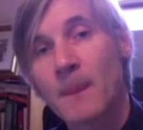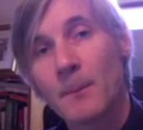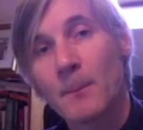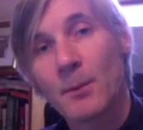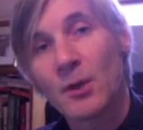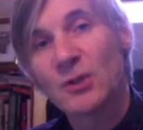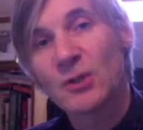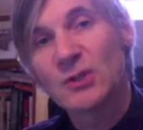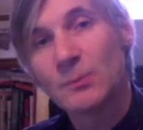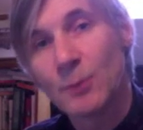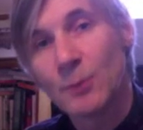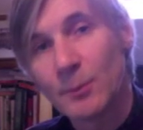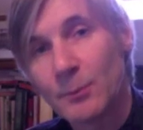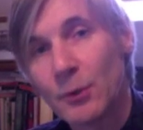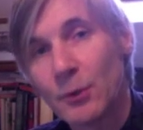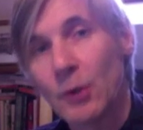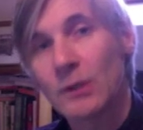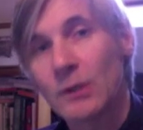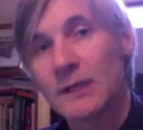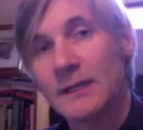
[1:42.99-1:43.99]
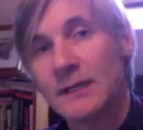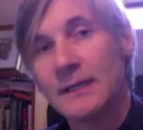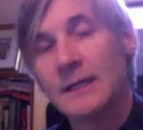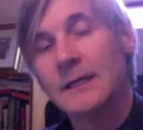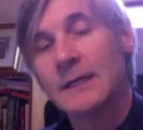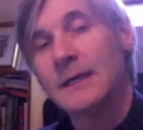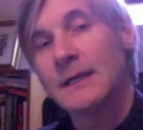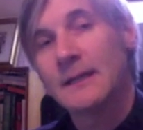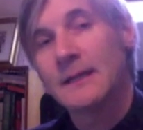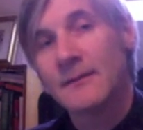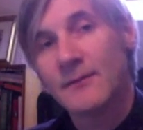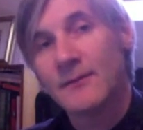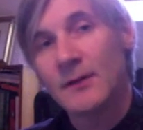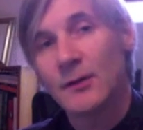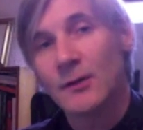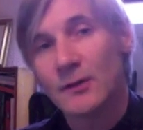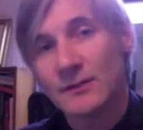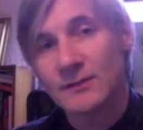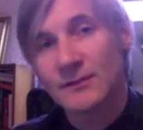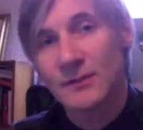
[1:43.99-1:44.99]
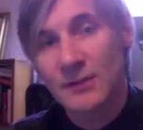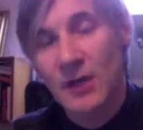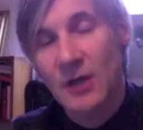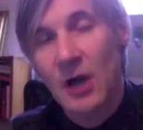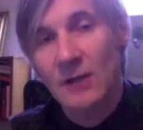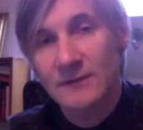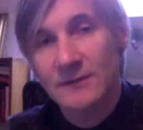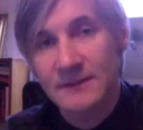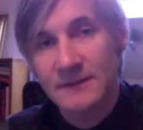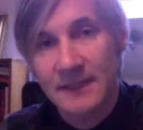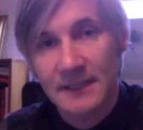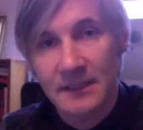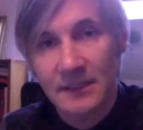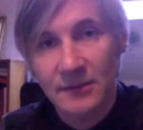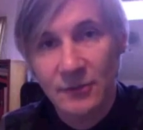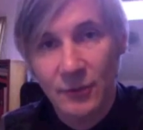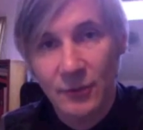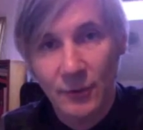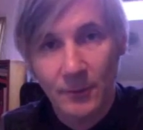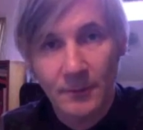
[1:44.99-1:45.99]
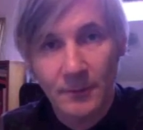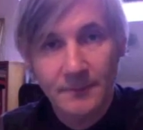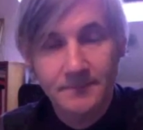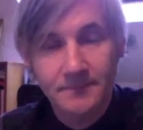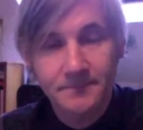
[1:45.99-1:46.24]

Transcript: but also more broadly, and if you look at sort of continental Europe.